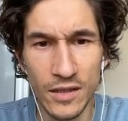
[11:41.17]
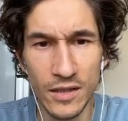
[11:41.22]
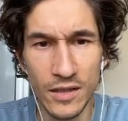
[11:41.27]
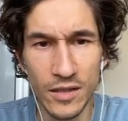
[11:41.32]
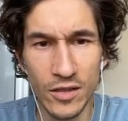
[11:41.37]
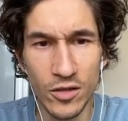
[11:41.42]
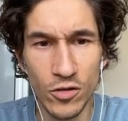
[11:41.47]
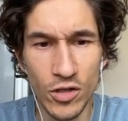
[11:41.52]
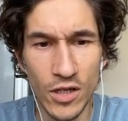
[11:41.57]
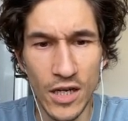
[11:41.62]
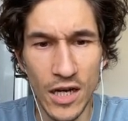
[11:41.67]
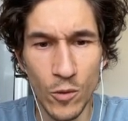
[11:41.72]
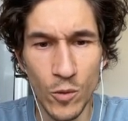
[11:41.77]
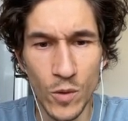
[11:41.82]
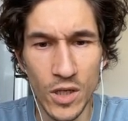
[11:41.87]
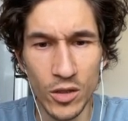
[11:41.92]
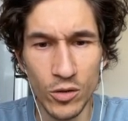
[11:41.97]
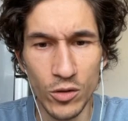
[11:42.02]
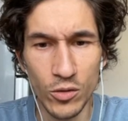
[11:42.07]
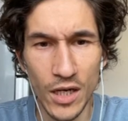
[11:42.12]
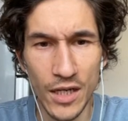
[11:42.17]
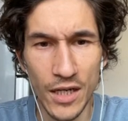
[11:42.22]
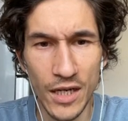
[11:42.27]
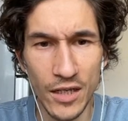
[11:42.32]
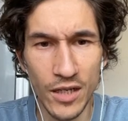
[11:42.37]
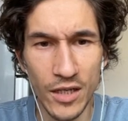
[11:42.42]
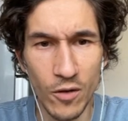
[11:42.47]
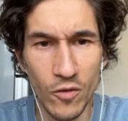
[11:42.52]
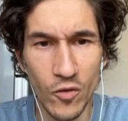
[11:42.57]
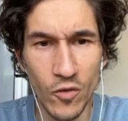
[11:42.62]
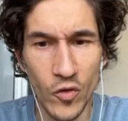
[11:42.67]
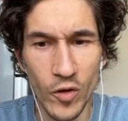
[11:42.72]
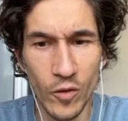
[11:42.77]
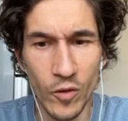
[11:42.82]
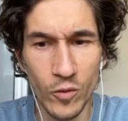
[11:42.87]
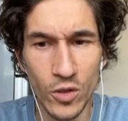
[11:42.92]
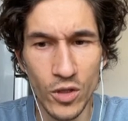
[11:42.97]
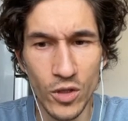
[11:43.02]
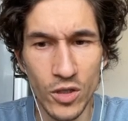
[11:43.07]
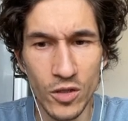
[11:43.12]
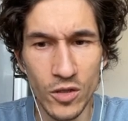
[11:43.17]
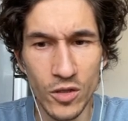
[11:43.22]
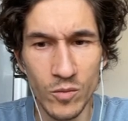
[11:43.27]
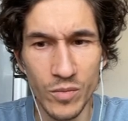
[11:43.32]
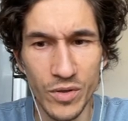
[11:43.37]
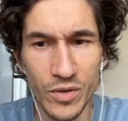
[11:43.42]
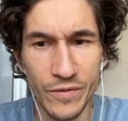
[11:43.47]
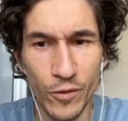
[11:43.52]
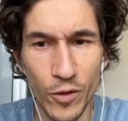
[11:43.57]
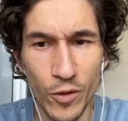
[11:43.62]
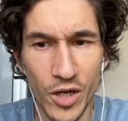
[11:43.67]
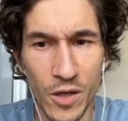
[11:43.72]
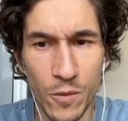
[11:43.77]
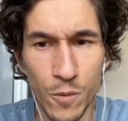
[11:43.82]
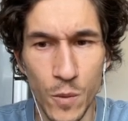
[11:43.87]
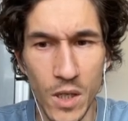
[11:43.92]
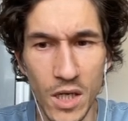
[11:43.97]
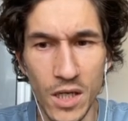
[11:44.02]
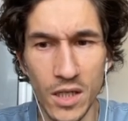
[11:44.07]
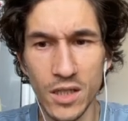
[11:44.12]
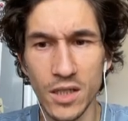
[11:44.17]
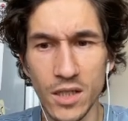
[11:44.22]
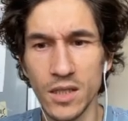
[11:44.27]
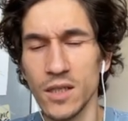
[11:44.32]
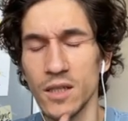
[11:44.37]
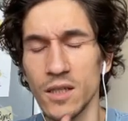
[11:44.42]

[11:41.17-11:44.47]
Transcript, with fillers: so now we need to connect our roads before he wins